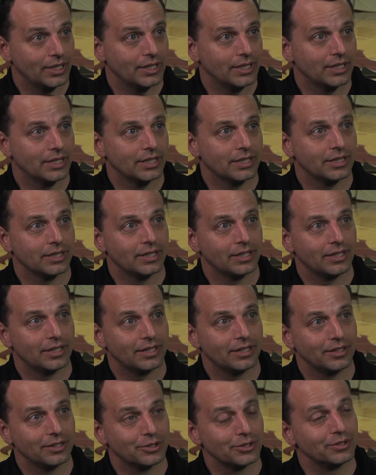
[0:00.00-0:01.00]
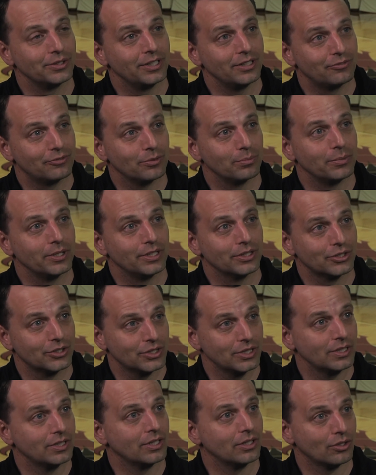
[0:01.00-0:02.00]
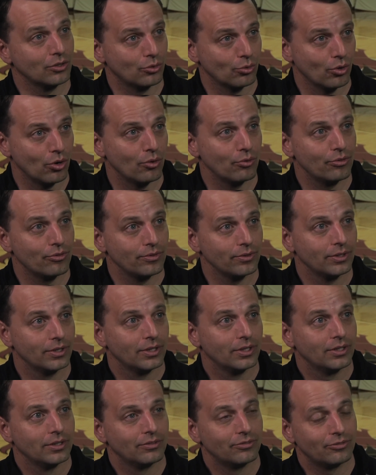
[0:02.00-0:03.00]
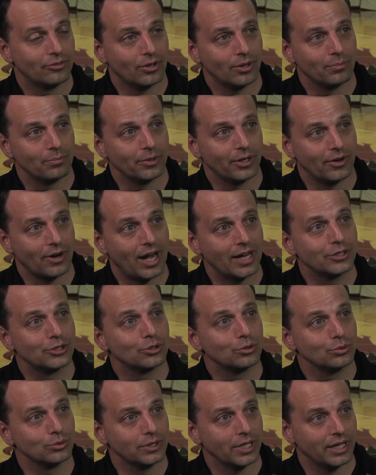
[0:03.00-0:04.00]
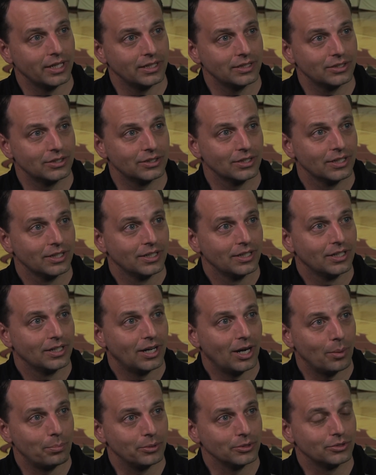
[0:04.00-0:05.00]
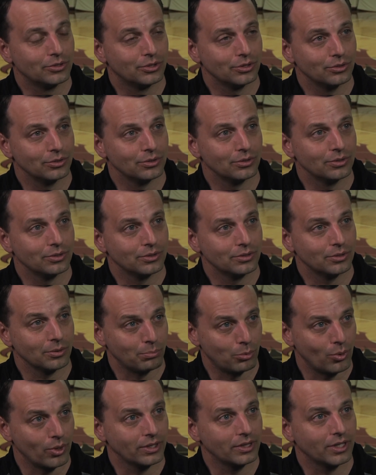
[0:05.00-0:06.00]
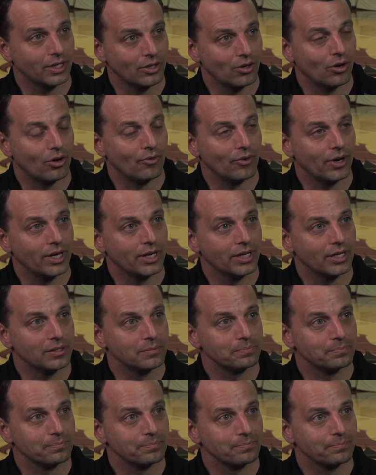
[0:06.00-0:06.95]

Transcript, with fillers: And it's neat for me to see their growth from their high school days up until the point they are right now.